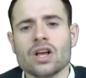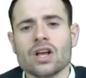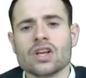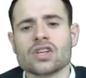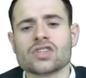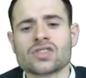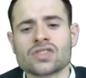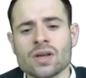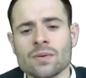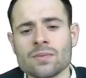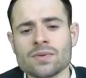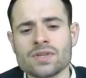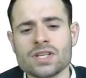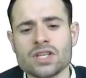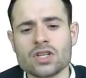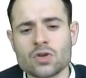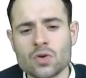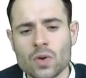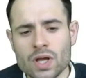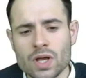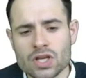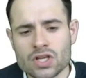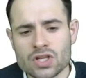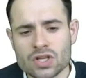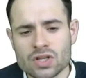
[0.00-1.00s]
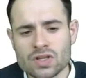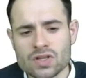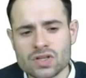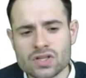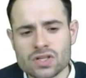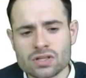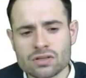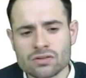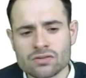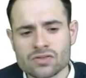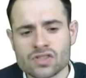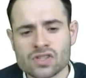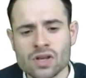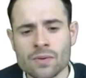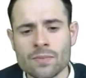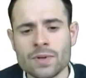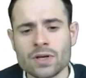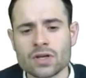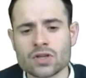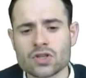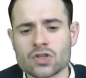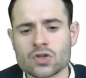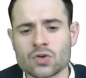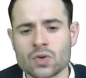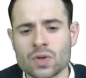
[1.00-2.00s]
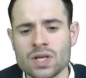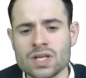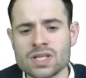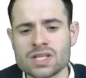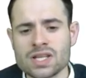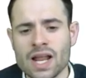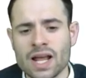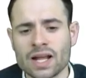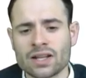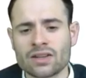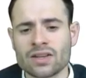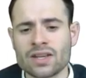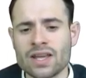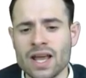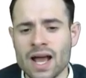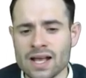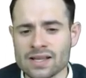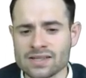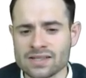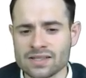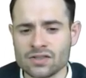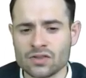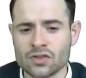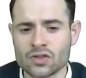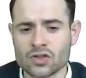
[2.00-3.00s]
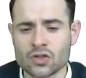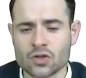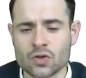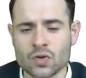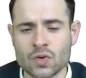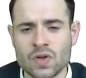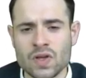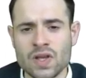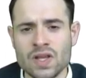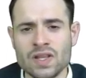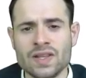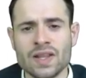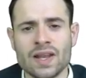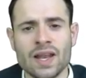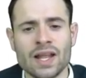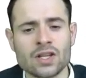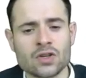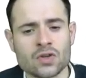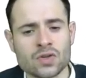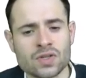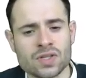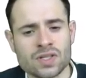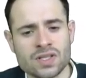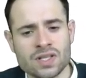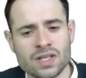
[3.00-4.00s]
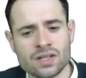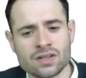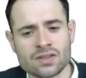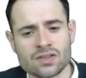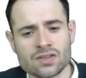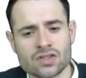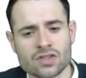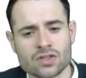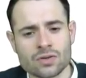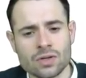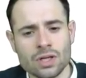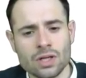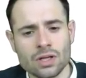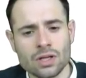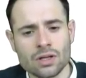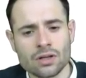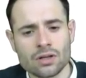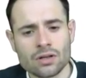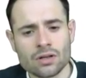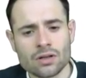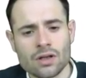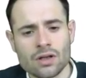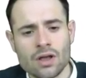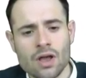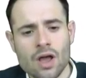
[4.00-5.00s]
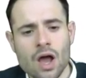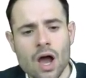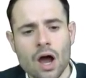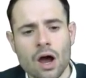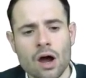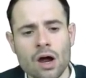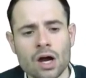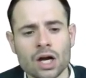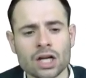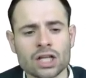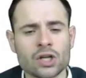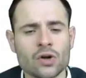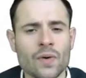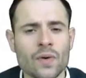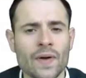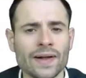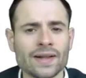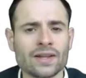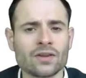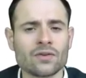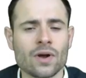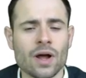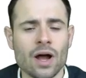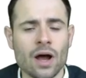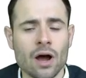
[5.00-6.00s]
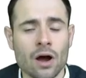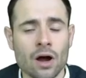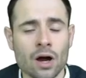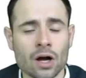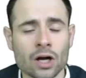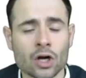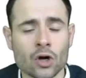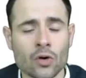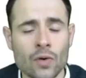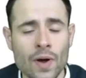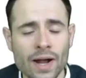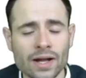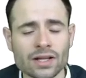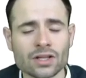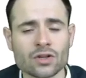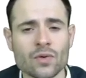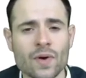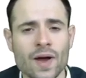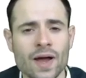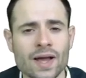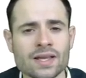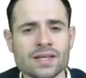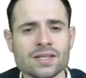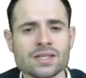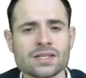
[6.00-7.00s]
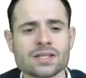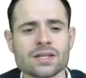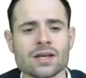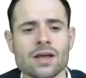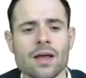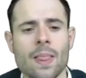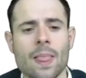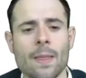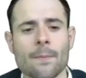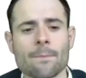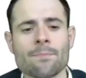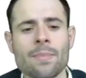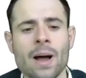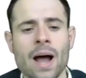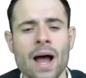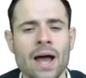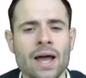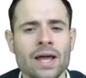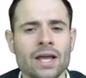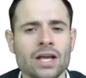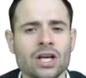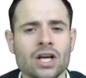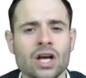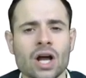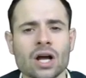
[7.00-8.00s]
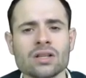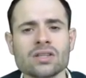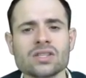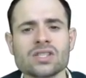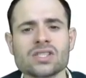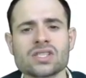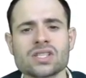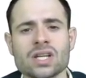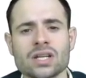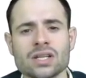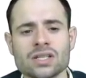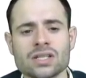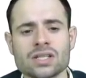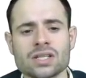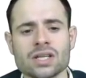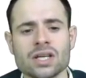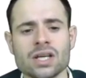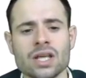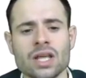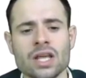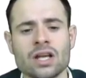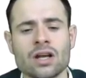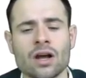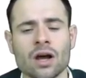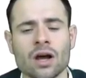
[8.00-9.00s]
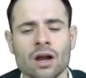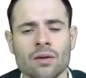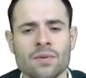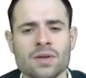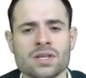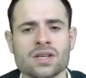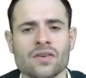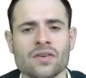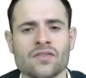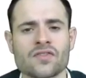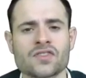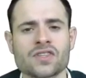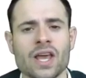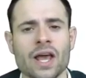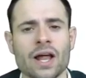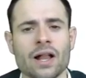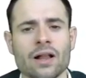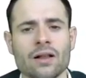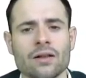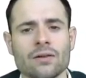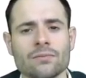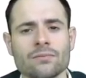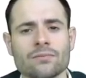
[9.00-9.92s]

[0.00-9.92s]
Some situations, some industries, like the gas industry, the electricity industry, are characterized by constant economies of scale.